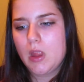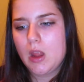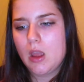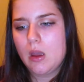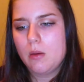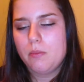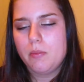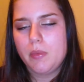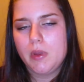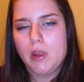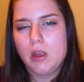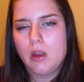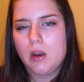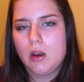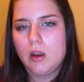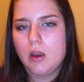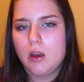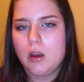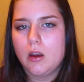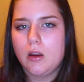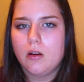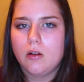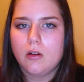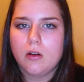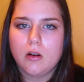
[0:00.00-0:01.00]
a bit
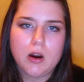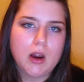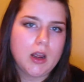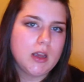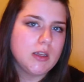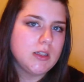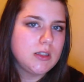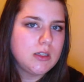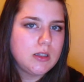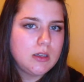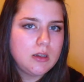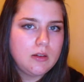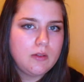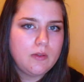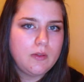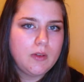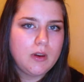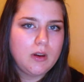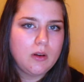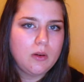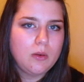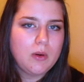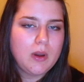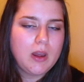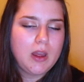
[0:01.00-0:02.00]
aggressive in
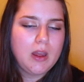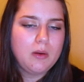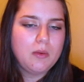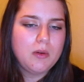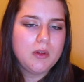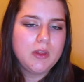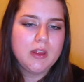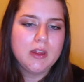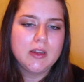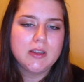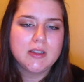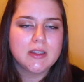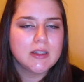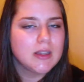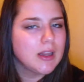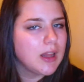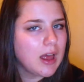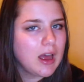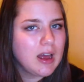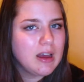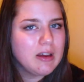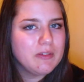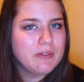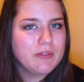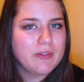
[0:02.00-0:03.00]
a way with his
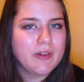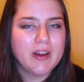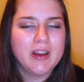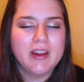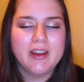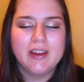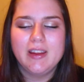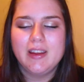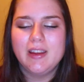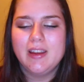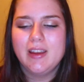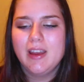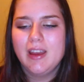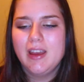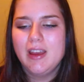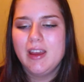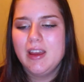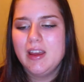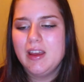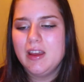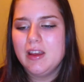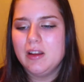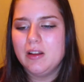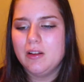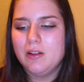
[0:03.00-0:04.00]
love.
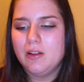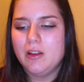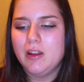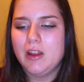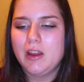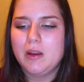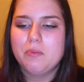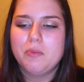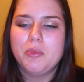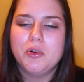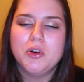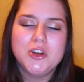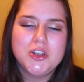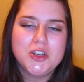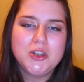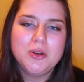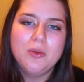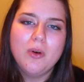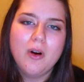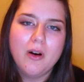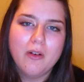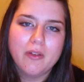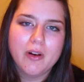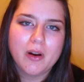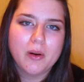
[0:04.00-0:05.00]
He'll like push you
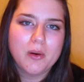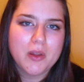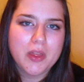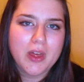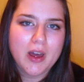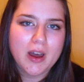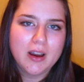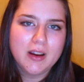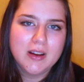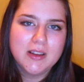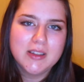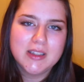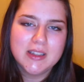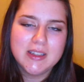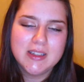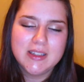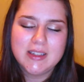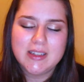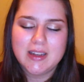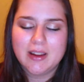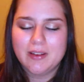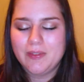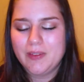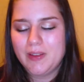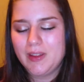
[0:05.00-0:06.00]
over with hugs and
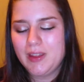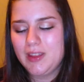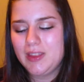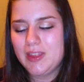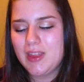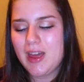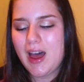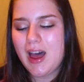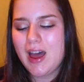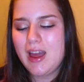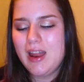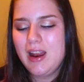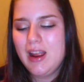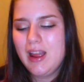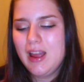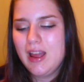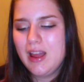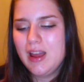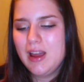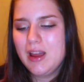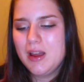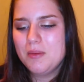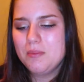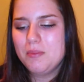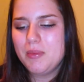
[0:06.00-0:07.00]
stuff like that,
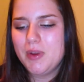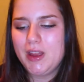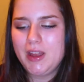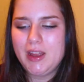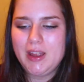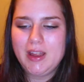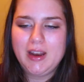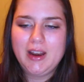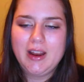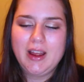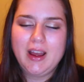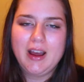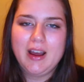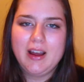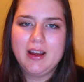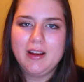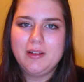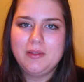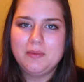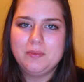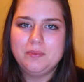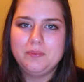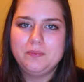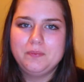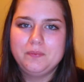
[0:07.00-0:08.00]
but
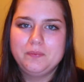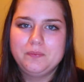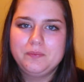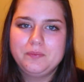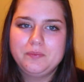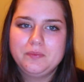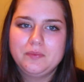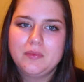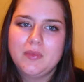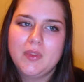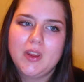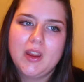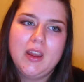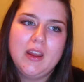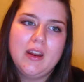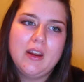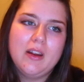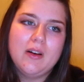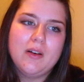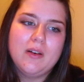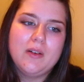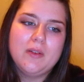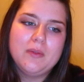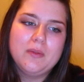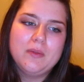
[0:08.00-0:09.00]
you
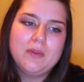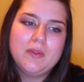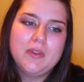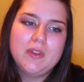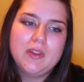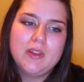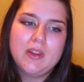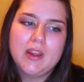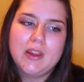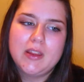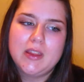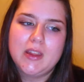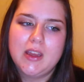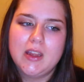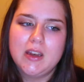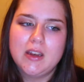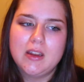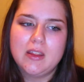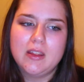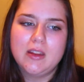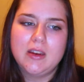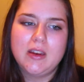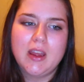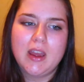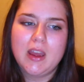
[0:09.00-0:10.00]
know, at the end
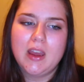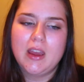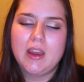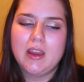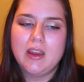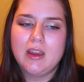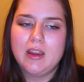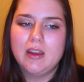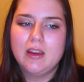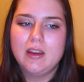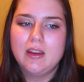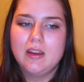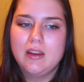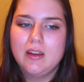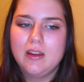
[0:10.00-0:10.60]
of the day,